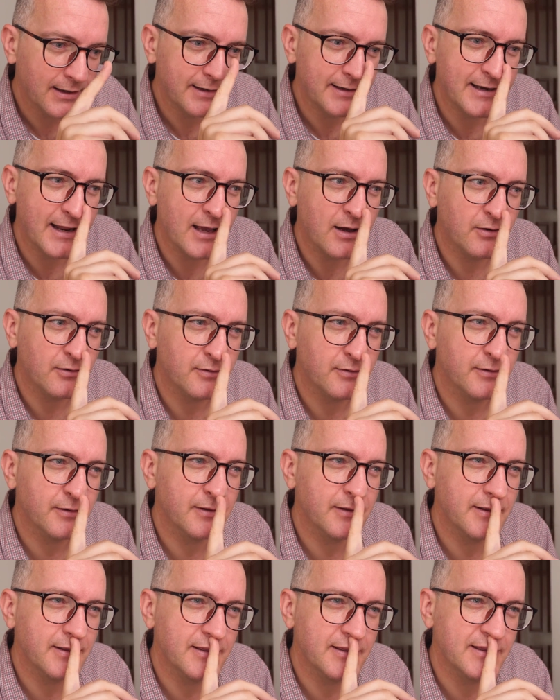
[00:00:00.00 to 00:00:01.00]
Now,
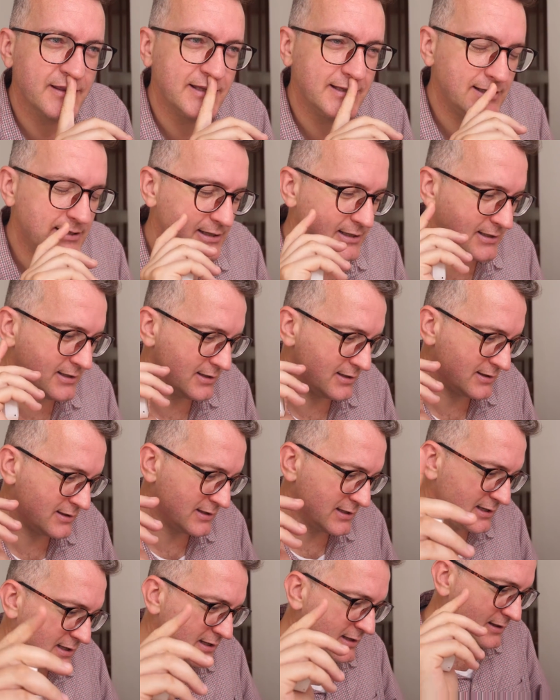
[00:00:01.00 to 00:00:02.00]
the
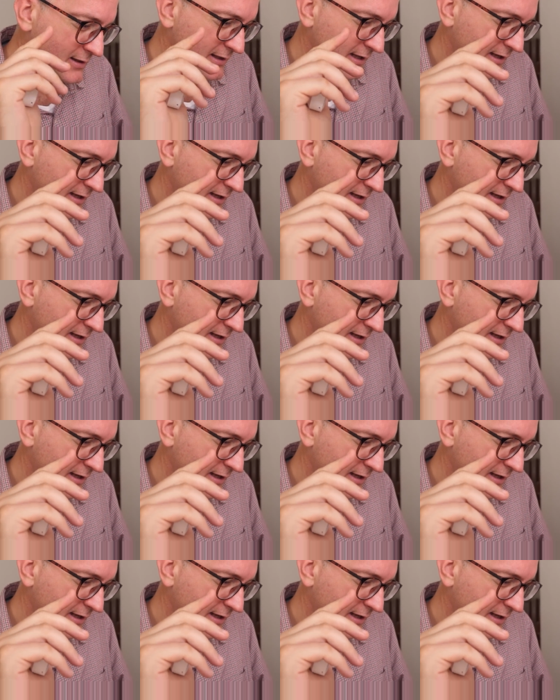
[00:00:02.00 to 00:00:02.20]
thing